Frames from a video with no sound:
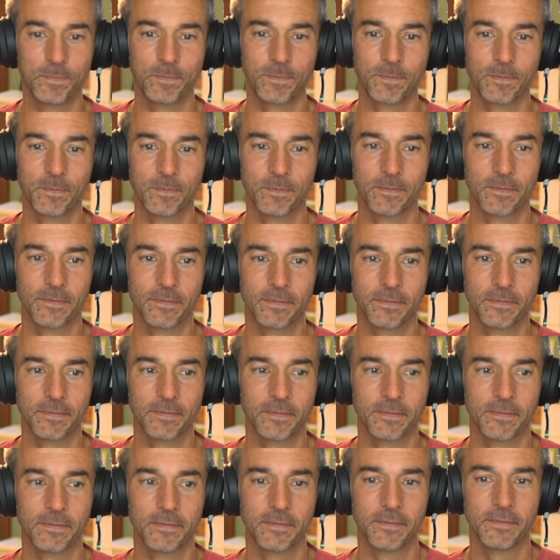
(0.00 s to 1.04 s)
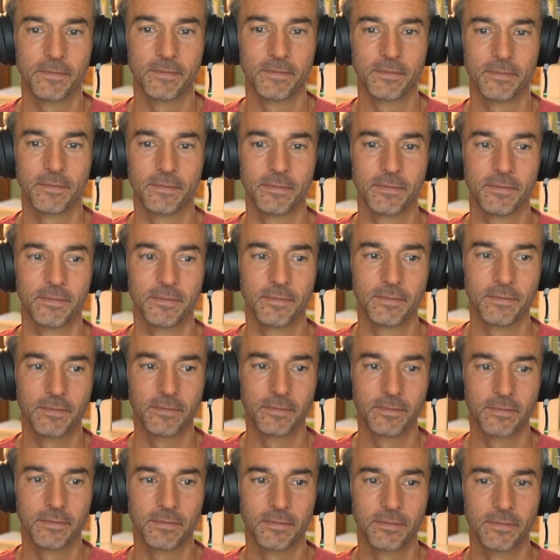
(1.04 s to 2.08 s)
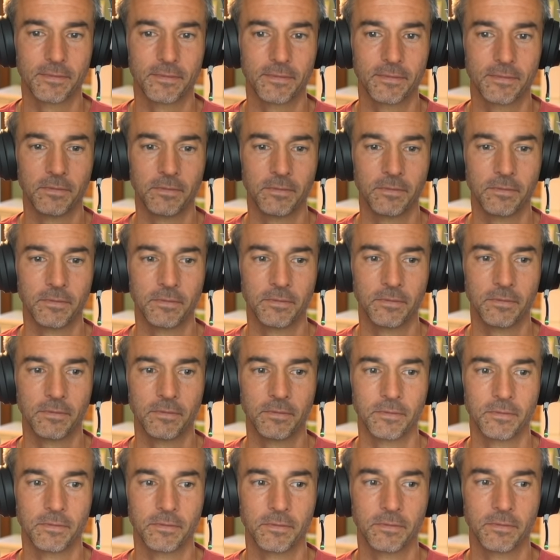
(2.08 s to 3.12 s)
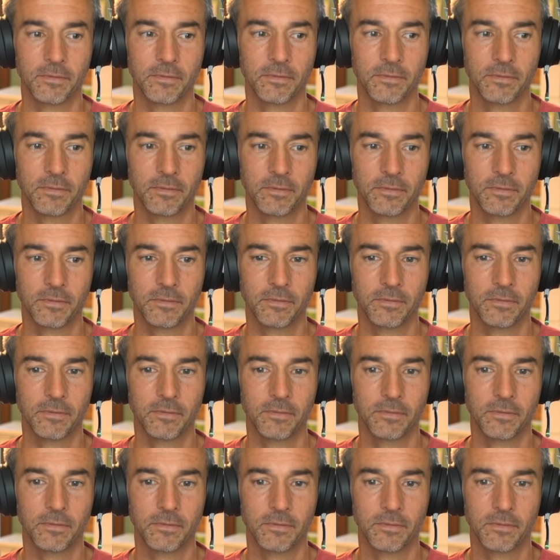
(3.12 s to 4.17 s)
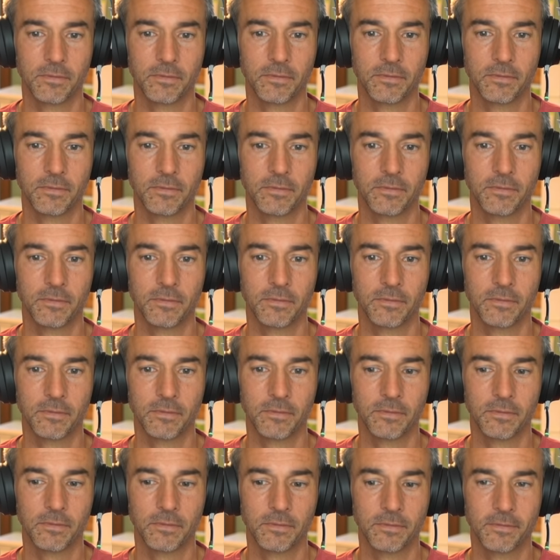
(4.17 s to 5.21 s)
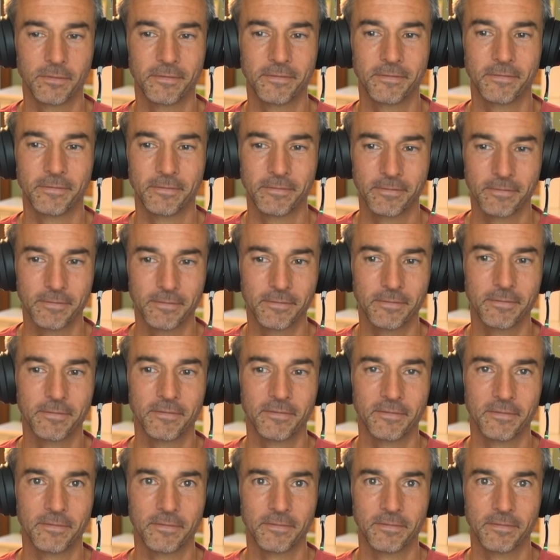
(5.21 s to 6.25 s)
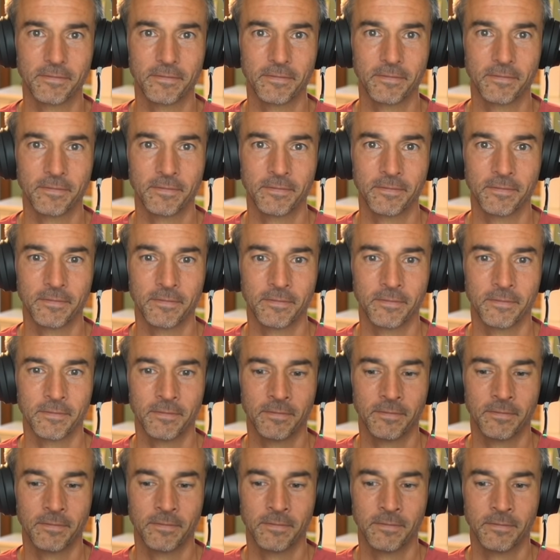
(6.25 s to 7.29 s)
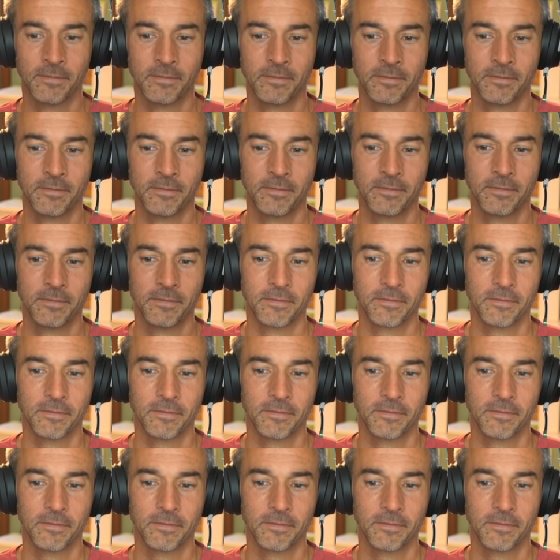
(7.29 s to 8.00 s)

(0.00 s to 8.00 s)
The person shown says nothing.